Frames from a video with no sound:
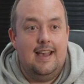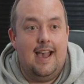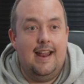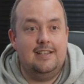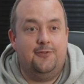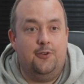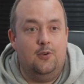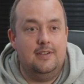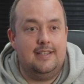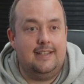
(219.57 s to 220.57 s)
And it's
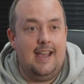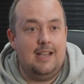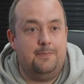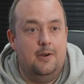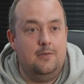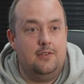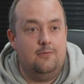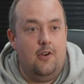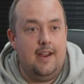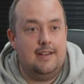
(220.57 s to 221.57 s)
fallen to Gakpo on the
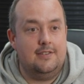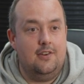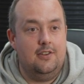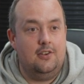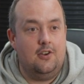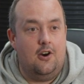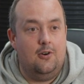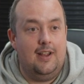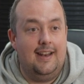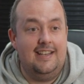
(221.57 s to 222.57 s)
right-hand side of the
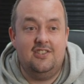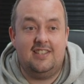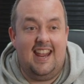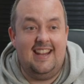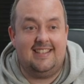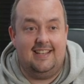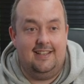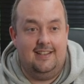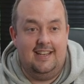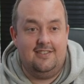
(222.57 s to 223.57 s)
goal. And he's just hit
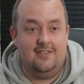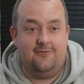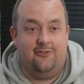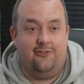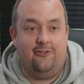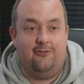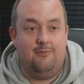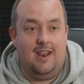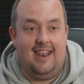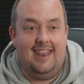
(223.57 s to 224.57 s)
it. He's just
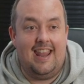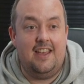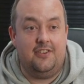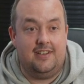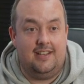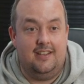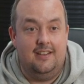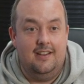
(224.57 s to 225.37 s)
leathered it.